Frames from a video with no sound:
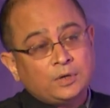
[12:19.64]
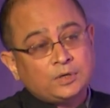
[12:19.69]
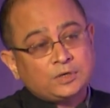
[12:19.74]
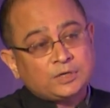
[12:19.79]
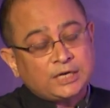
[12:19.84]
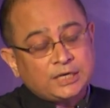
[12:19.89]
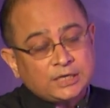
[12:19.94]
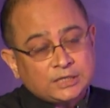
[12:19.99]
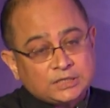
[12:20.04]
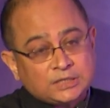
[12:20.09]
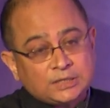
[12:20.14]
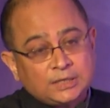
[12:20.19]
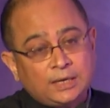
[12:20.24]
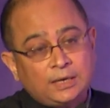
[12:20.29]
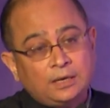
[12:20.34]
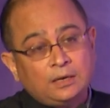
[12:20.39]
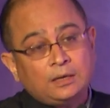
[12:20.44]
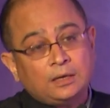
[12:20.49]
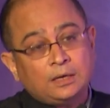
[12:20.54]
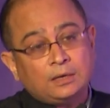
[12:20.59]

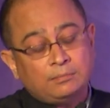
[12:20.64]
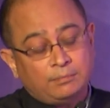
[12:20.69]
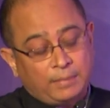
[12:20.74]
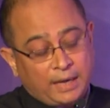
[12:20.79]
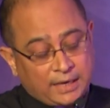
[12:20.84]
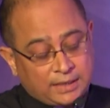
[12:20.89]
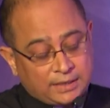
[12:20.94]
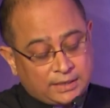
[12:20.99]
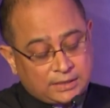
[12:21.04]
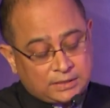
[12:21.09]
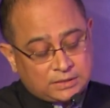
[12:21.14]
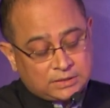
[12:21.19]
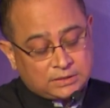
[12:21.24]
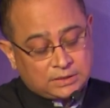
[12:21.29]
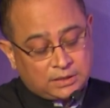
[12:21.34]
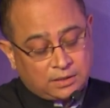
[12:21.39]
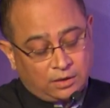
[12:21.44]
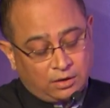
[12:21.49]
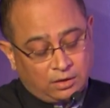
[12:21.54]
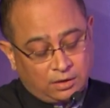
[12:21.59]
traditional markets
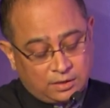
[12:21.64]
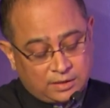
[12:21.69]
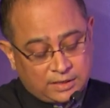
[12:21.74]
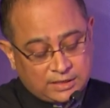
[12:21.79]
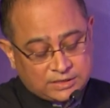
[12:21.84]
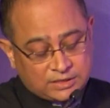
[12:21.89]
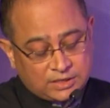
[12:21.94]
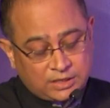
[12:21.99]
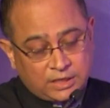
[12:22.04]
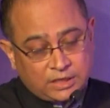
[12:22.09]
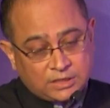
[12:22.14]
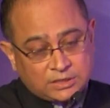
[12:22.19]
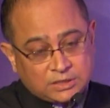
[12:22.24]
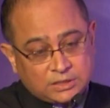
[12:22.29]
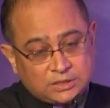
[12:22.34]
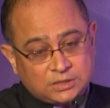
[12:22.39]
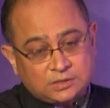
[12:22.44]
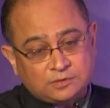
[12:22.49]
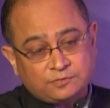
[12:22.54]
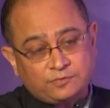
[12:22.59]
or
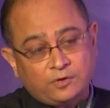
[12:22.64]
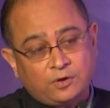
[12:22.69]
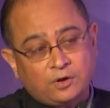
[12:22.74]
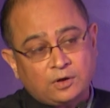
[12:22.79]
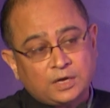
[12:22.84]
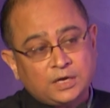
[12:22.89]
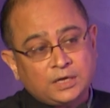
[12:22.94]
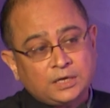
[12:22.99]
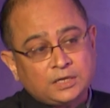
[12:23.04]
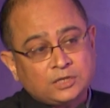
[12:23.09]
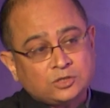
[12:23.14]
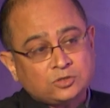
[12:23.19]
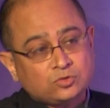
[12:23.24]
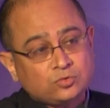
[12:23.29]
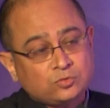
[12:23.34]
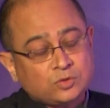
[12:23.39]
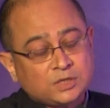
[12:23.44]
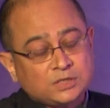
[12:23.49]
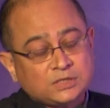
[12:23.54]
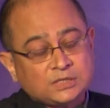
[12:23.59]
destinations for Indian
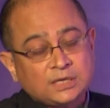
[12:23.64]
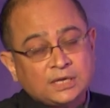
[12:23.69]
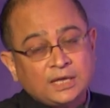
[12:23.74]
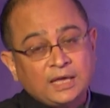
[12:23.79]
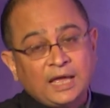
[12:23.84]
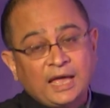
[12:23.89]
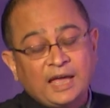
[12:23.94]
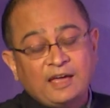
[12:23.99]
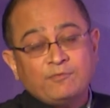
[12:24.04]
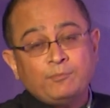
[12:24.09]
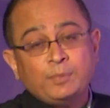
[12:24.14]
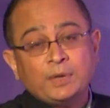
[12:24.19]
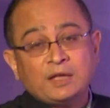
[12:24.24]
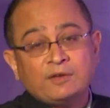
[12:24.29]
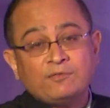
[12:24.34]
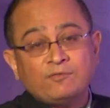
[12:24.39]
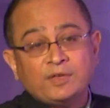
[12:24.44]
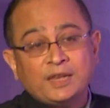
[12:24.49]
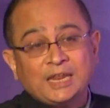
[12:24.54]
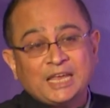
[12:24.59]
students have
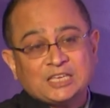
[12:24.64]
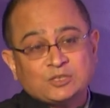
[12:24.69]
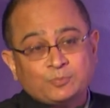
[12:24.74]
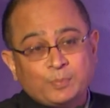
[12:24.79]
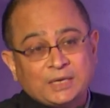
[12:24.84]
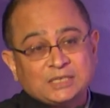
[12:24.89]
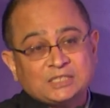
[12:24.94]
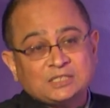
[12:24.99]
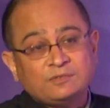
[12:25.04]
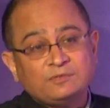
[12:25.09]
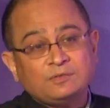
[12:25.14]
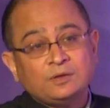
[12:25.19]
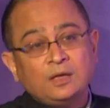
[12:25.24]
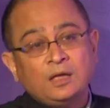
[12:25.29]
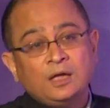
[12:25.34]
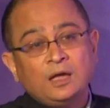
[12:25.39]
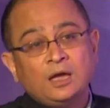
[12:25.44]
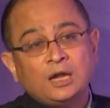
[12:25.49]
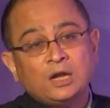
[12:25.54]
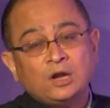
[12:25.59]
become very expensive,
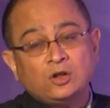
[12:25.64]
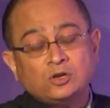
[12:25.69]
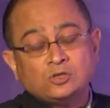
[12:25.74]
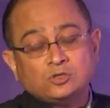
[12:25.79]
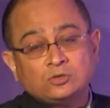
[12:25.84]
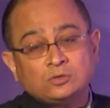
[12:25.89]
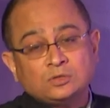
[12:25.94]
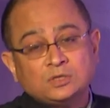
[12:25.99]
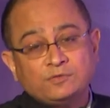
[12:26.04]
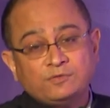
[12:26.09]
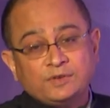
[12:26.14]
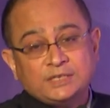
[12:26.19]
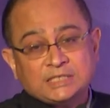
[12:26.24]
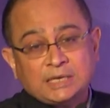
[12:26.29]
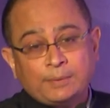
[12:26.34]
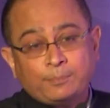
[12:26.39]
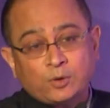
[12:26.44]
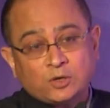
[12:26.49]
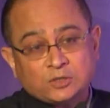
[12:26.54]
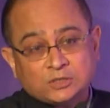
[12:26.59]
and also the
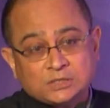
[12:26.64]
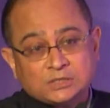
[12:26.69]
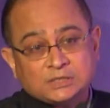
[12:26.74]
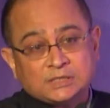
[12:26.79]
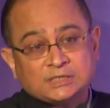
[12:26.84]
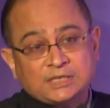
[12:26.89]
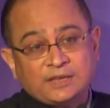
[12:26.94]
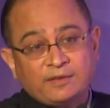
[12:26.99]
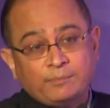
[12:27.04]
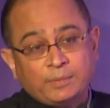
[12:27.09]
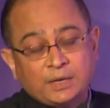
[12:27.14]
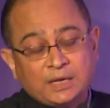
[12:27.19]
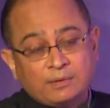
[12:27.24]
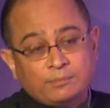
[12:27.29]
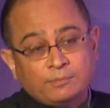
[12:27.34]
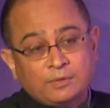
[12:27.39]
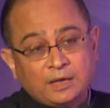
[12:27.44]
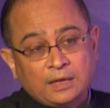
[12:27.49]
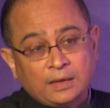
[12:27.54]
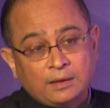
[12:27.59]
visa processes have
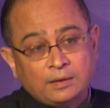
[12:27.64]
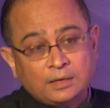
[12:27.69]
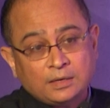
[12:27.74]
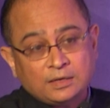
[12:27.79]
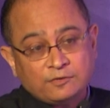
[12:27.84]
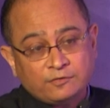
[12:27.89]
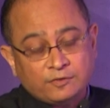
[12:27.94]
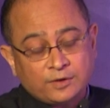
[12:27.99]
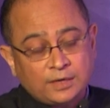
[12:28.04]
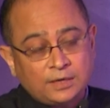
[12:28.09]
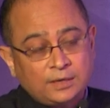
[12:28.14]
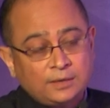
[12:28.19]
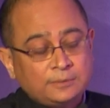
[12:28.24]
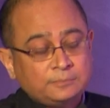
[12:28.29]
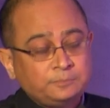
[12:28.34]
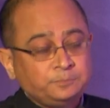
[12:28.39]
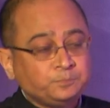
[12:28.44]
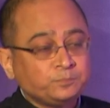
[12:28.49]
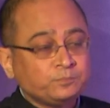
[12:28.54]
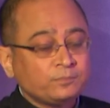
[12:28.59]
become difficult.
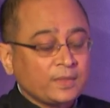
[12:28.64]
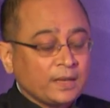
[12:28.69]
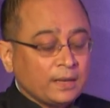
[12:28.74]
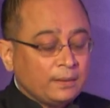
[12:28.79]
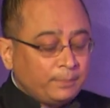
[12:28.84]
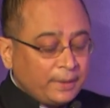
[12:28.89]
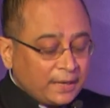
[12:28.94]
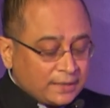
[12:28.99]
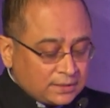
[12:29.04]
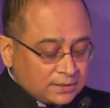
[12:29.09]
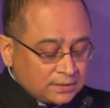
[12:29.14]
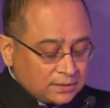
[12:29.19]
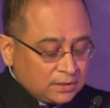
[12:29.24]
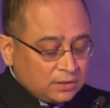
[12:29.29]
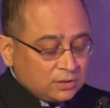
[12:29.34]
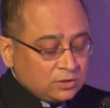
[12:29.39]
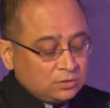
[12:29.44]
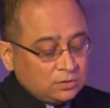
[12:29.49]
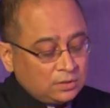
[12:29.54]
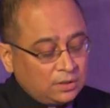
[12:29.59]
But
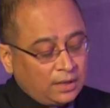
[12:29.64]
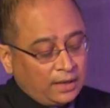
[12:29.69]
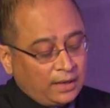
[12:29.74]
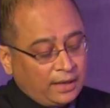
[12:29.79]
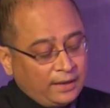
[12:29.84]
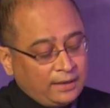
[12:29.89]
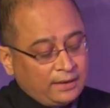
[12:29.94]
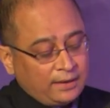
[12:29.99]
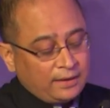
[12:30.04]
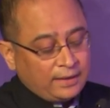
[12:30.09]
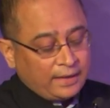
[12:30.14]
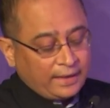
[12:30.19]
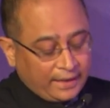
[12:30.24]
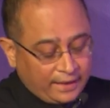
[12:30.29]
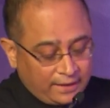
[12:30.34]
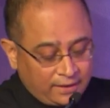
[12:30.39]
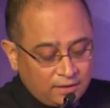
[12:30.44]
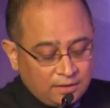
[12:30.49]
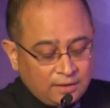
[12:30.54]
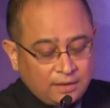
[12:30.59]

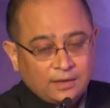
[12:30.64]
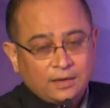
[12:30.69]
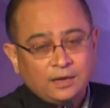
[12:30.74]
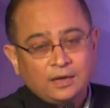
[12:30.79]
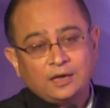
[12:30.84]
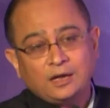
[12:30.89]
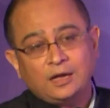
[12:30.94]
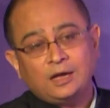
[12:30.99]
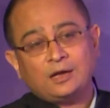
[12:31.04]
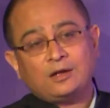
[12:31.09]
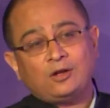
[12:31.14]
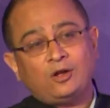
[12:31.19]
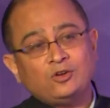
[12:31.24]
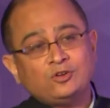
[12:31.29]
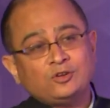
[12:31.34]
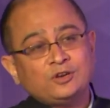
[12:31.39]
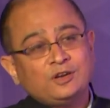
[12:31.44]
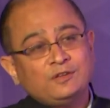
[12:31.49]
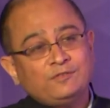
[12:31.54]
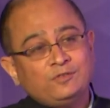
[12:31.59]
a
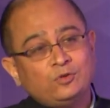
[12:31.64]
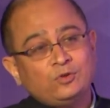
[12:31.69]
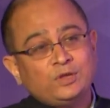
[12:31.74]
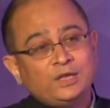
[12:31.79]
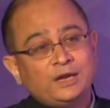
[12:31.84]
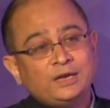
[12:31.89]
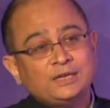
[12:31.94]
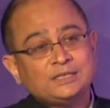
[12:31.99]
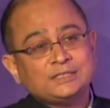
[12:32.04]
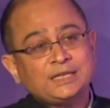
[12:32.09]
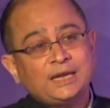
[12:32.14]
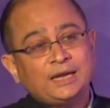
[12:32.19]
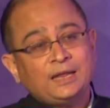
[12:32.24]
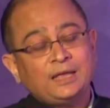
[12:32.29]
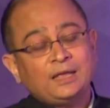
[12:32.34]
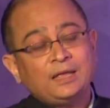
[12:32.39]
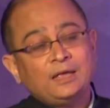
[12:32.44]
contrary view here is that,